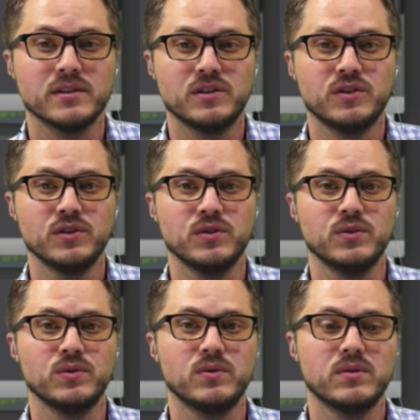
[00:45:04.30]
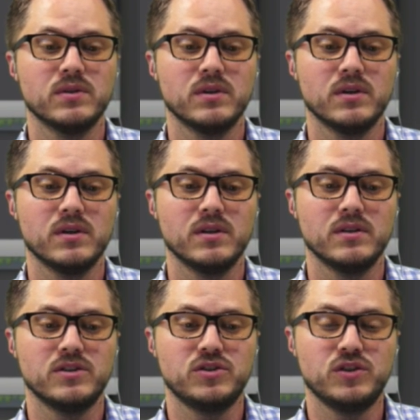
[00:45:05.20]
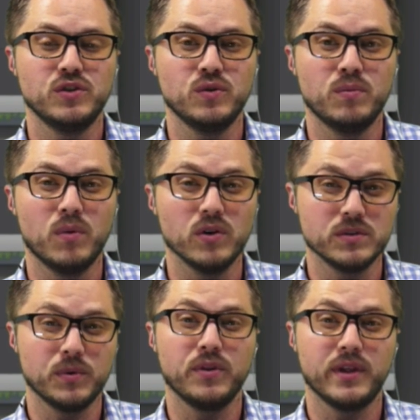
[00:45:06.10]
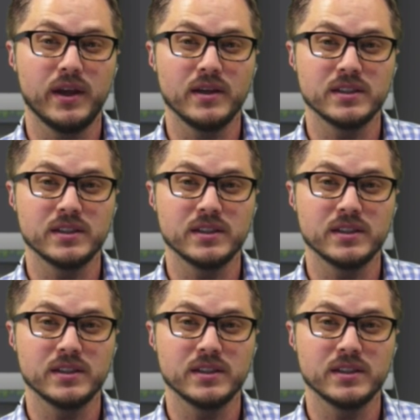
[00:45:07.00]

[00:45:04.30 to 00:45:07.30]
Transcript: to do multiple things